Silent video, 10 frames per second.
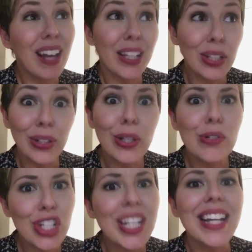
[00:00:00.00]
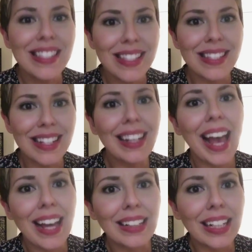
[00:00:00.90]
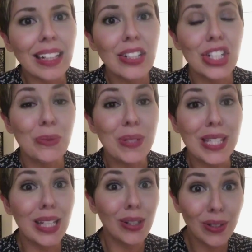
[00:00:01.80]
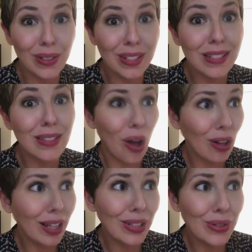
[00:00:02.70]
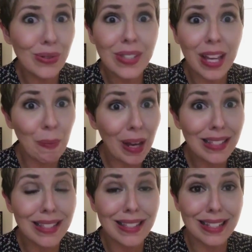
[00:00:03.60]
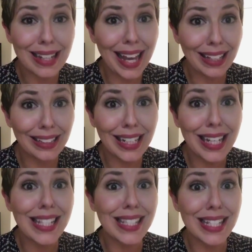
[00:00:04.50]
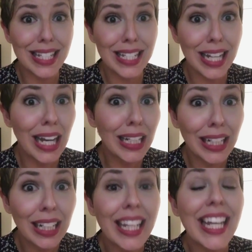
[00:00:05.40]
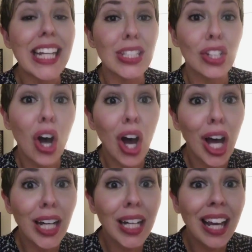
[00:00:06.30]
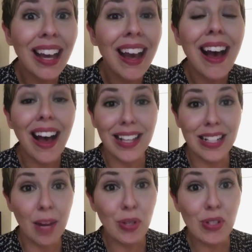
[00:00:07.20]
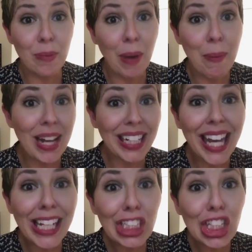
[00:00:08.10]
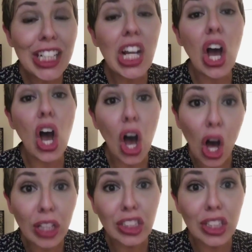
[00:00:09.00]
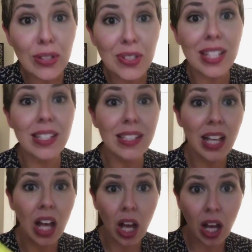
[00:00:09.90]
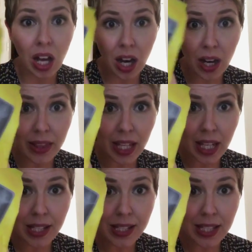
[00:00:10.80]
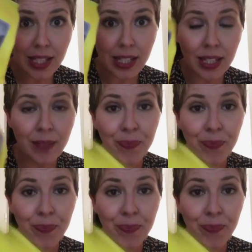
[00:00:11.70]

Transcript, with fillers: I mean, a year ago she had cystic acne. She was like, girl, this is all I use, and my cystic acne is done. It is gone. I stopped using my medication. All she uses are these.